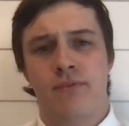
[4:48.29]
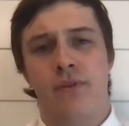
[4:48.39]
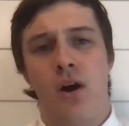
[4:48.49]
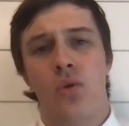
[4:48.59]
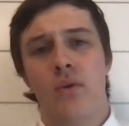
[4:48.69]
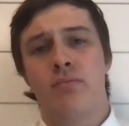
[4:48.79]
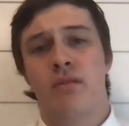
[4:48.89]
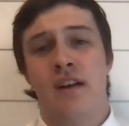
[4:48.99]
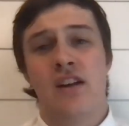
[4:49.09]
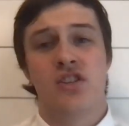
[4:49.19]
following
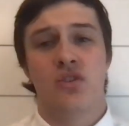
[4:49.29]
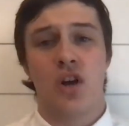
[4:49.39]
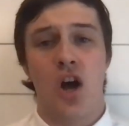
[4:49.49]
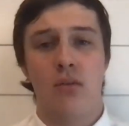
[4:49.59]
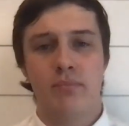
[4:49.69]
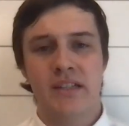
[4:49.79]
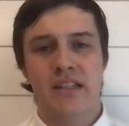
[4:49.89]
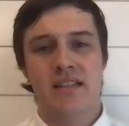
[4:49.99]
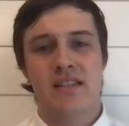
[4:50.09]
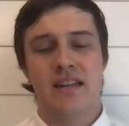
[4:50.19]
professional
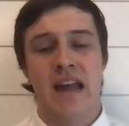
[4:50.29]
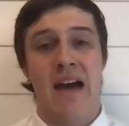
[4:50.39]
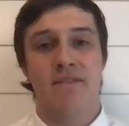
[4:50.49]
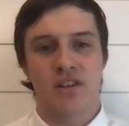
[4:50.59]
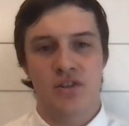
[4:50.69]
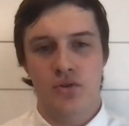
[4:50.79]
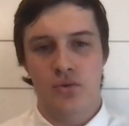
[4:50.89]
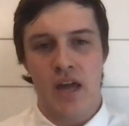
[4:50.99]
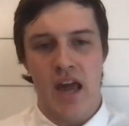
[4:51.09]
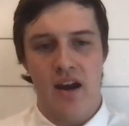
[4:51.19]
competence and having
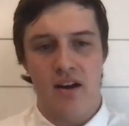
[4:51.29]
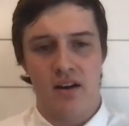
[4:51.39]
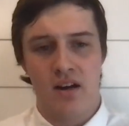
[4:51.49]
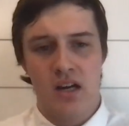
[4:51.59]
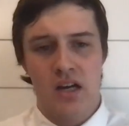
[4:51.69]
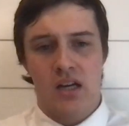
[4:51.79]
due care.